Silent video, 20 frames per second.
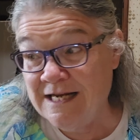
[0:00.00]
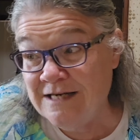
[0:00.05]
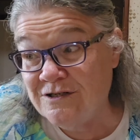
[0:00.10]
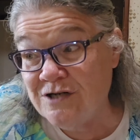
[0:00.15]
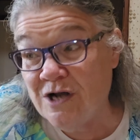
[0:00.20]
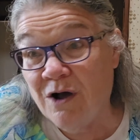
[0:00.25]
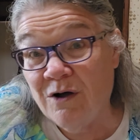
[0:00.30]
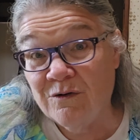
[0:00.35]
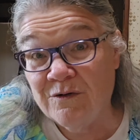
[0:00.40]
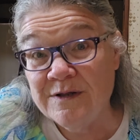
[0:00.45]

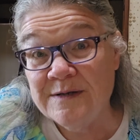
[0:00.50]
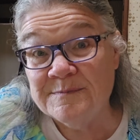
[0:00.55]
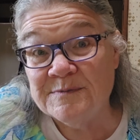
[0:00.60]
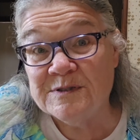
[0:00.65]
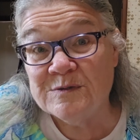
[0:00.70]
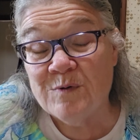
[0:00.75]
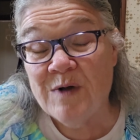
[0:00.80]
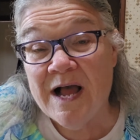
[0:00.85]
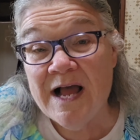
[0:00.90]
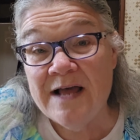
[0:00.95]
told
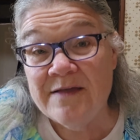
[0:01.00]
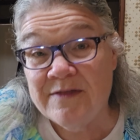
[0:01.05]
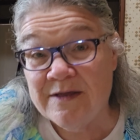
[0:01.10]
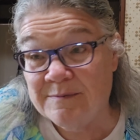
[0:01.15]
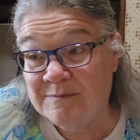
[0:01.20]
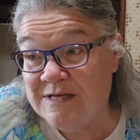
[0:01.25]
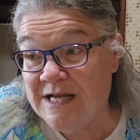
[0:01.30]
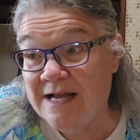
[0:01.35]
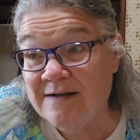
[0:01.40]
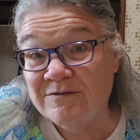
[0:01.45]

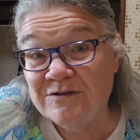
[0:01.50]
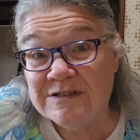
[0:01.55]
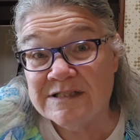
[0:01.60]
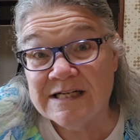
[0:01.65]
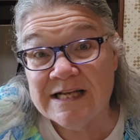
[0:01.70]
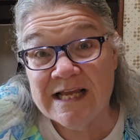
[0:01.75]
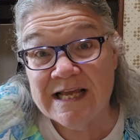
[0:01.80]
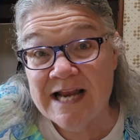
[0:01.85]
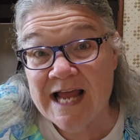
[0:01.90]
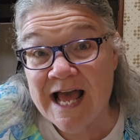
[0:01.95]
them devils to
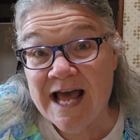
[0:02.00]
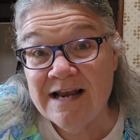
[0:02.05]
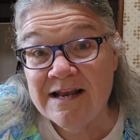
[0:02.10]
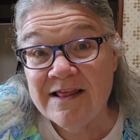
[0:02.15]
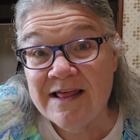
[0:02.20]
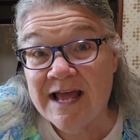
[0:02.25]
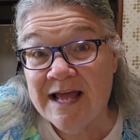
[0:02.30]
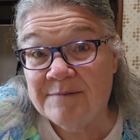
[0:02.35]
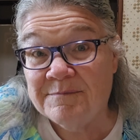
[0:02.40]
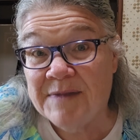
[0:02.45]
get out of
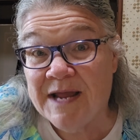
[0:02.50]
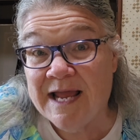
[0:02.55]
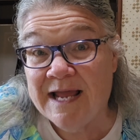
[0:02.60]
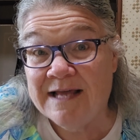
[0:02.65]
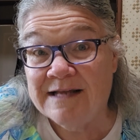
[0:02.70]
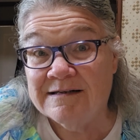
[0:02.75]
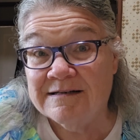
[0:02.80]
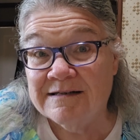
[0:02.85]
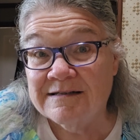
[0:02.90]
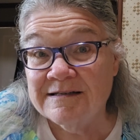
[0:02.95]
that
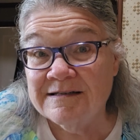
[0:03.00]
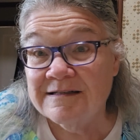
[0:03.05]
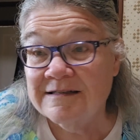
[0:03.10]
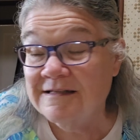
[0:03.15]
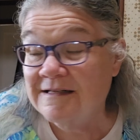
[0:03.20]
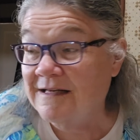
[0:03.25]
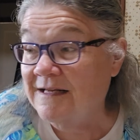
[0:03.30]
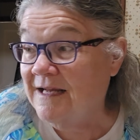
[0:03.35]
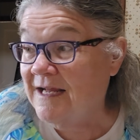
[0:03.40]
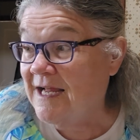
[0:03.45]
man.
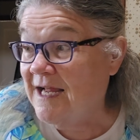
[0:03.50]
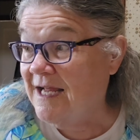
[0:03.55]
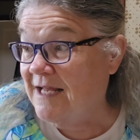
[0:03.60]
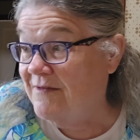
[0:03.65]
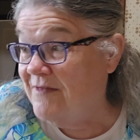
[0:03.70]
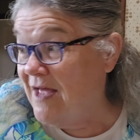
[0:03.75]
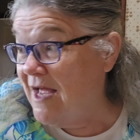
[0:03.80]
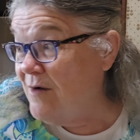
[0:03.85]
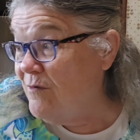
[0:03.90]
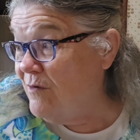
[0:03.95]
And
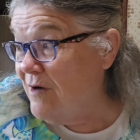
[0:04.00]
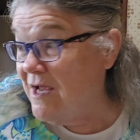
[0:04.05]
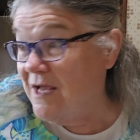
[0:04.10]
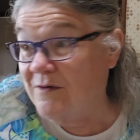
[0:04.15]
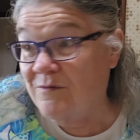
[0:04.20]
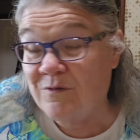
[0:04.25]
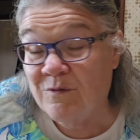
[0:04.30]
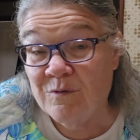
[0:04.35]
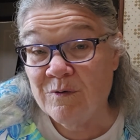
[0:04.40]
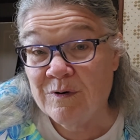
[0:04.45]
they
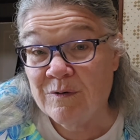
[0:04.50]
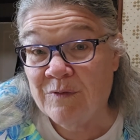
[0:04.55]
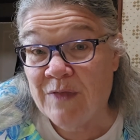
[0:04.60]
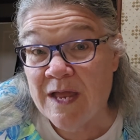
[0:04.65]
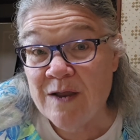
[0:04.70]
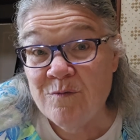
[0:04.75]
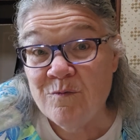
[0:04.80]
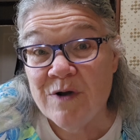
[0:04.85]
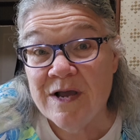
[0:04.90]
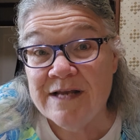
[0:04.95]

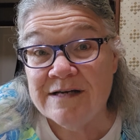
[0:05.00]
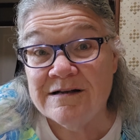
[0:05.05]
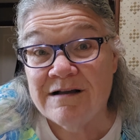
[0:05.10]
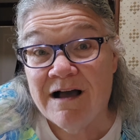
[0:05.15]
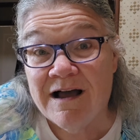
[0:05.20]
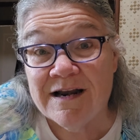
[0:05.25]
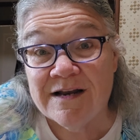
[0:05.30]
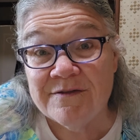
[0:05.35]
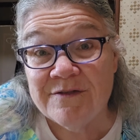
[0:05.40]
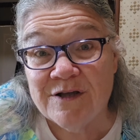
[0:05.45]
went and
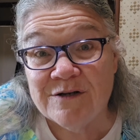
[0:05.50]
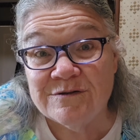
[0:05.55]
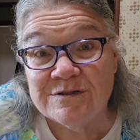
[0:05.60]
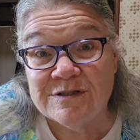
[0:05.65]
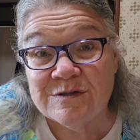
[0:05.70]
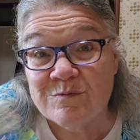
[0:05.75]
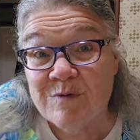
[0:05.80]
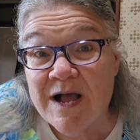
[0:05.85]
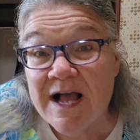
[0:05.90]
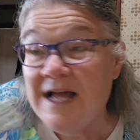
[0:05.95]
got in those
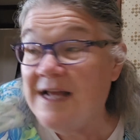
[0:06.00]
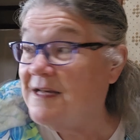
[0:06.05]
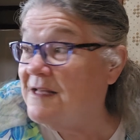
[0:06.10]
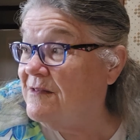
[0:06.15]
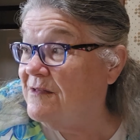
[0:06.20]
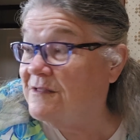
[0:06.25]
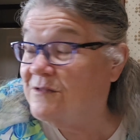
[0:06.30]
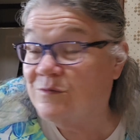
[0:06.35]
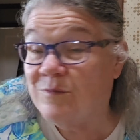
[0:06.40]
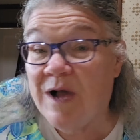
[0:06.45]
swine,
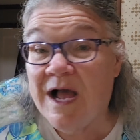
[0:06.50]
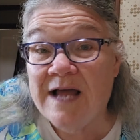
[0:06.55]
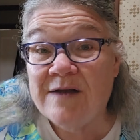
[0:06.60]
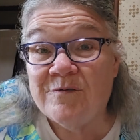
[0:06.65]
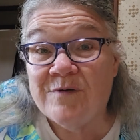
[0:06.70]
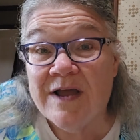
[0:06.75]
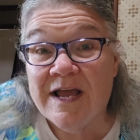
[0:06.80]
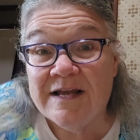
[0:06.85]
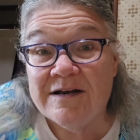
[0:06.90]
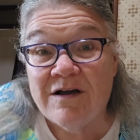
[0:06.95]
and the swine
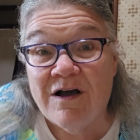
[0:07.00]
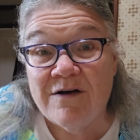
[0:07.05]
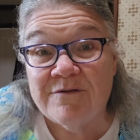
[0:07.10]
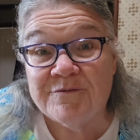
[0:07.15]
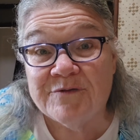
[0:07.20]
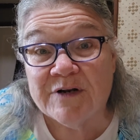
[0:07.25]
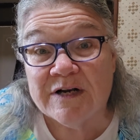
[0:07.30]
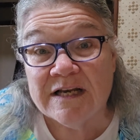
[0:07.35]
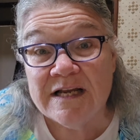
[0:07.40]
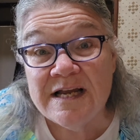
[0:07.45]
ran
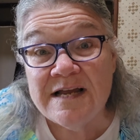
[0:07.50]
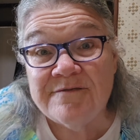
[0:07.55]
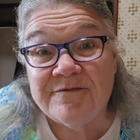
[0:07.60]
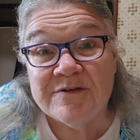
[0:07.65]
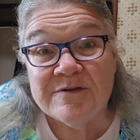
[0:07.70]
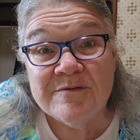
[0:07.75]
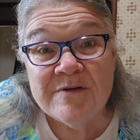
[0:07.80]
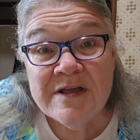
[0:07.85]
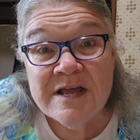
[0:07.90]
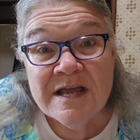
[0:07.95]
off the cliff
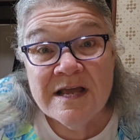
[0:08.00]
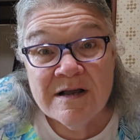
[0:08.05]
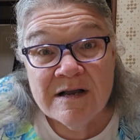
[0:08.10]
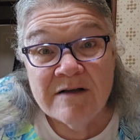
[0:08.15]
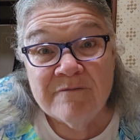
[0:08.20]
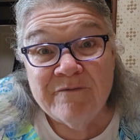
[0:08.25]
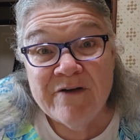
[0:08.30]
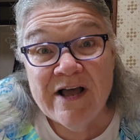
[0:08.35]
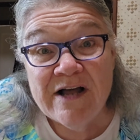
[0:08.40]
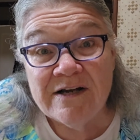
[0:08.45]
and
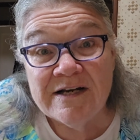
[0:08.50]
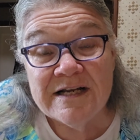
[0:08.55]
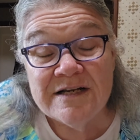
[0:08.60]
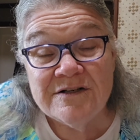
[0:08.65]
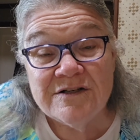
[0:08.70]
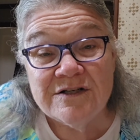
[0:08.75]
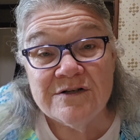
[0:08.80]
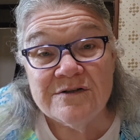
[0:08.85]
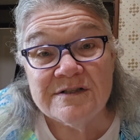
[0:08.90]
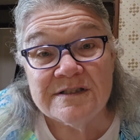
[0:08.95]
fell
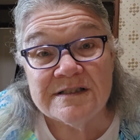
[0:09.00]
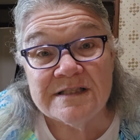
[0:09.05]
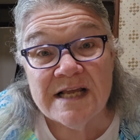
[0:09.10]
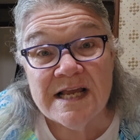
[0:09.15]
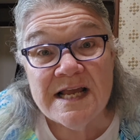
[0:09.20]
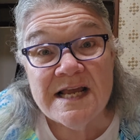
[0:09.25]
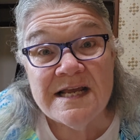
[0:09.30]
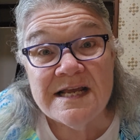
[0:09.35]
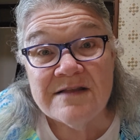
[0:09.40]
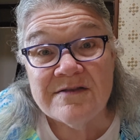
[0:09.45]
into the
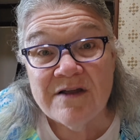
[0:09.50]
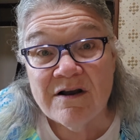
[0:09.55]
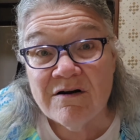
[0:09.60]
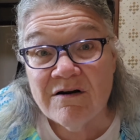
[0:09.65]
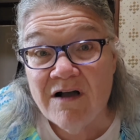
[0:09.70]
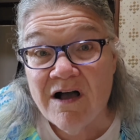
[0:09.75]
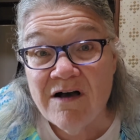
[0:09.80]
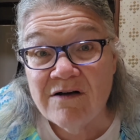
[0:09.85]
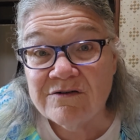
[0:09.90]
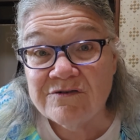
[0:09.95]
sea, and they're
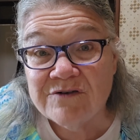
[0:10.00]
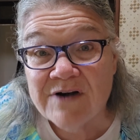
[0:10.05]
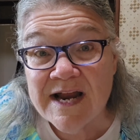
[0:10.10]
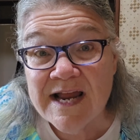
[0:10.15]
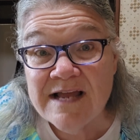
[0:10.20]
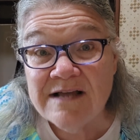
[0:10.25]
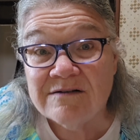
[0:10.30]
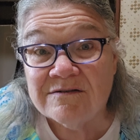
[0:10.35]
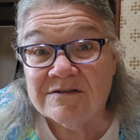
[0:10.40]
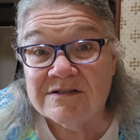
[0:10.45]
all
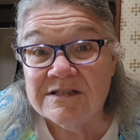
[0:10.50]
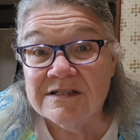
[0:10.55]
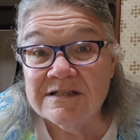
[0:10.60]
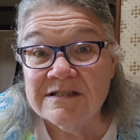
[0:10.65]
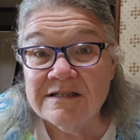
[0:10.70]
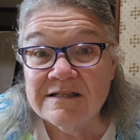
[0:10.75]
drowned.